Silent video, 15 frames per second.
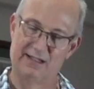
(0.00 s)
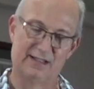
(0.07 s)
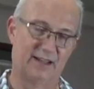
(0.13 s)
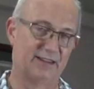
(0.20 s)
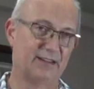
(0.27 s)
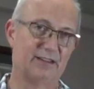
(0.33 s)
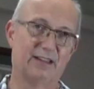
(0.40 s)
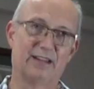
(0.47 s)

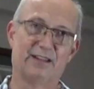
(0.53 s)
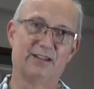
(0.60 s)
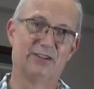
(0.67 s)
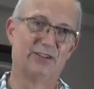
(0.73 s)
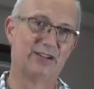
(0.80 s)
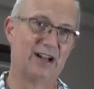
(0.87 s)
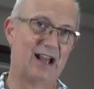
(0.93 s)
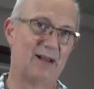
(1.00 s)
Nothing like a
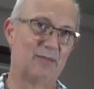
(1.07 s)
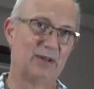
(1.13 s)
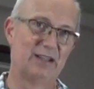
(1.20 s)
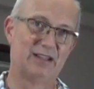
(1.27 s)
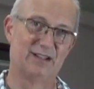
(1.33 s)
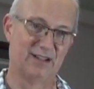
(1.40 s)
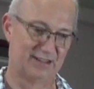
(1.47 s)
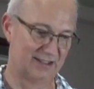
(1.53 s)
good
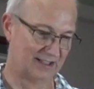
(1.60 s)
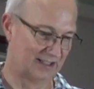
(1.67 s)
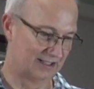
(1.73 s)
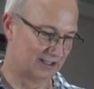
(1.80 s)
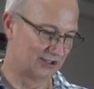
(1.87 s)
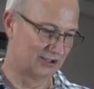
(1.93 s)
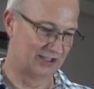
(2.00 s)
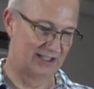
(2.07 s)
omelet, nothing like
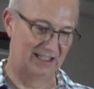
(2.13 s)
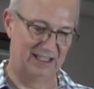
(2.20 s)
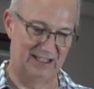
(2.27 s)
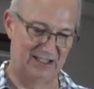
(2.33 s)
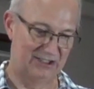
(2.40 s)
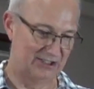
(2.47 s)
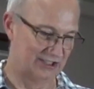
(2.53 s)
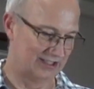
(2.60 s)
a good
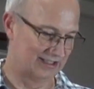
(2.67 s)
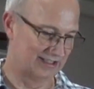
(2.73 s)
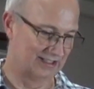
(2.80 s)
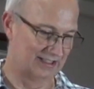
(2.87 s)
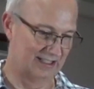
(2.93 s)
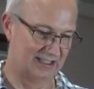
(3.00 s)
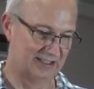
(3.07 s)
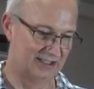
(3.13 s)
quiche, nothing,
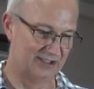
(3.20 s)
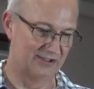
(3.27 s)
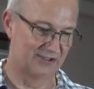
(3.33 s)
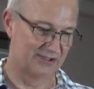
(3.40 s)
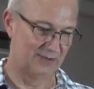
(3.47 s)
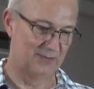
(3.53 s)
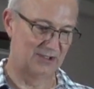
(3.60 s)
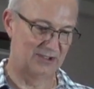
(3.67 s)
and you know,
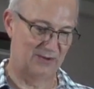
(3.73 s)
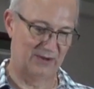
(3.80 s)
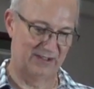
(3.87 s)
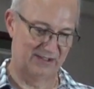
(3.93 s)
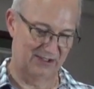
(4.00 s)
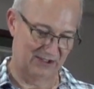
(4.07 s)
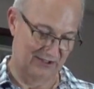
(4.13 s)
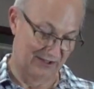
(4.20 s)
some of these
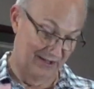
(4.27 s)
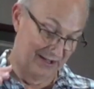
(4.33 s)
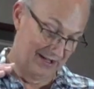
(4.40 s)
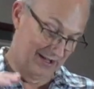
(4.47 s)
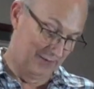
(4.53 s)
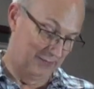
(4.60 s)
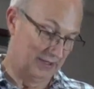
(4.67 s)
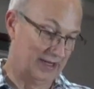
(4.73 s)
transition.
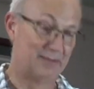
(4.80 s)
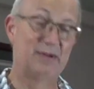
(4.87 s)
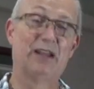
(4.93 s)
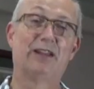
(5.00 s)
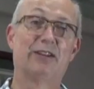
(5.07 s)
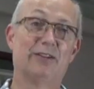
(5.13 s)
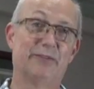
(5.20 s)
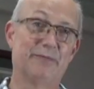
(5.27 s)
But I'm
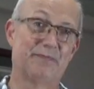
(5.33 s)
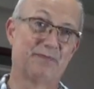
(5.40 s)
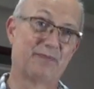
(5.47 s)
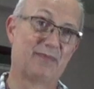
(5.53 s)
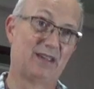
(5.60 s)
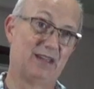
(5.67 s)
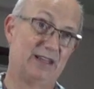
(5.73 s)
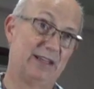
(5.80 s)
telling you,
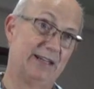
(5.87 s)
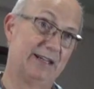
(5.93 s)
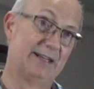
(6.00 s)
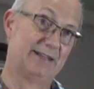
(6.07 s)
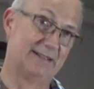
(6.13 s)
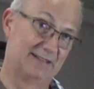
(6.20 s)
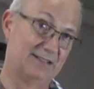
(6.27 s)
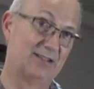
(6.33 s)

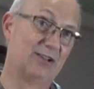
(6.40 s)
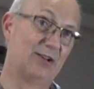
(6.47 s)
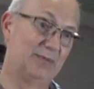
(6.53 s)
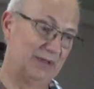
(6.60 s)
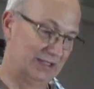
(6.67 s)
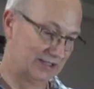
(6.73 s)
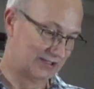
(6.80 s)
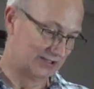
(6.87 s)
this is going to
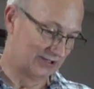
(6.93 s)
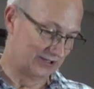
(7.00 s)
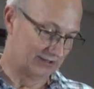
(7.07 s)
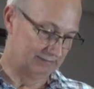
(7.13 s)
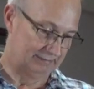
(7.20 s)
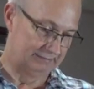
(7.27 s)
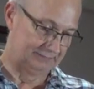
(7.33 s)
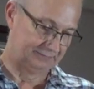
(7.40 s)
be dessert.